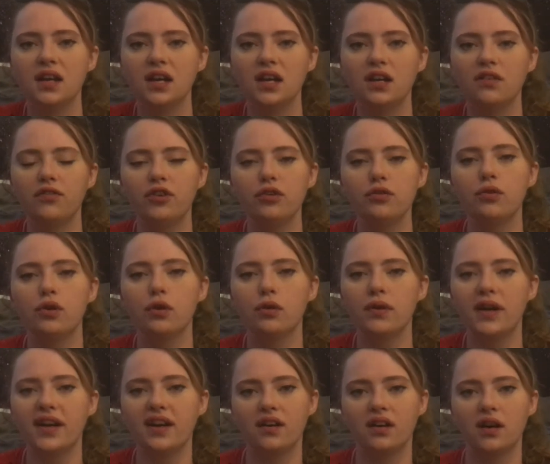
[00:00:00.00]
if you
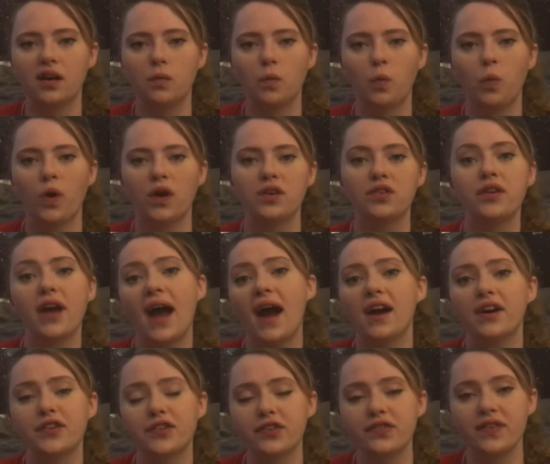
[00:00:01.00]
go in on one
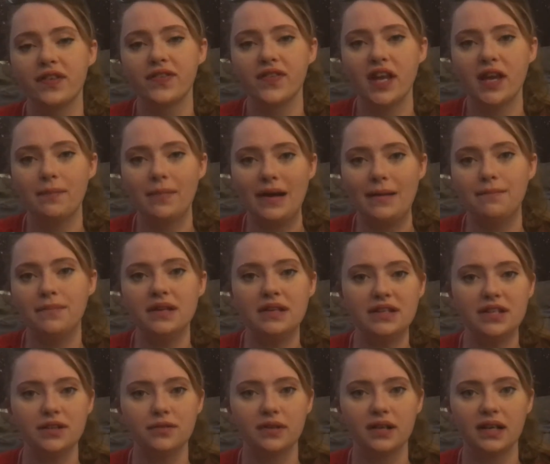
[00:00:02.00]
action that they might be
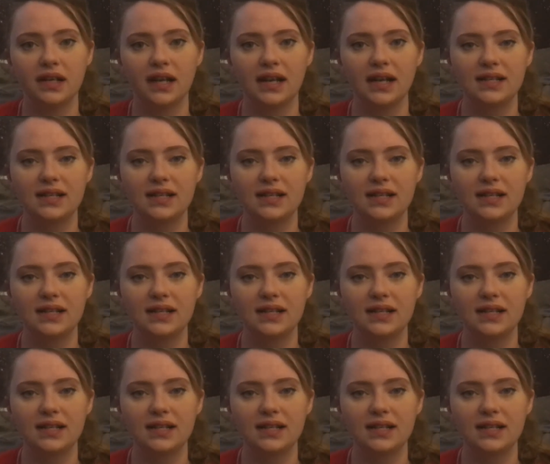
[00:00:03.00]
doing,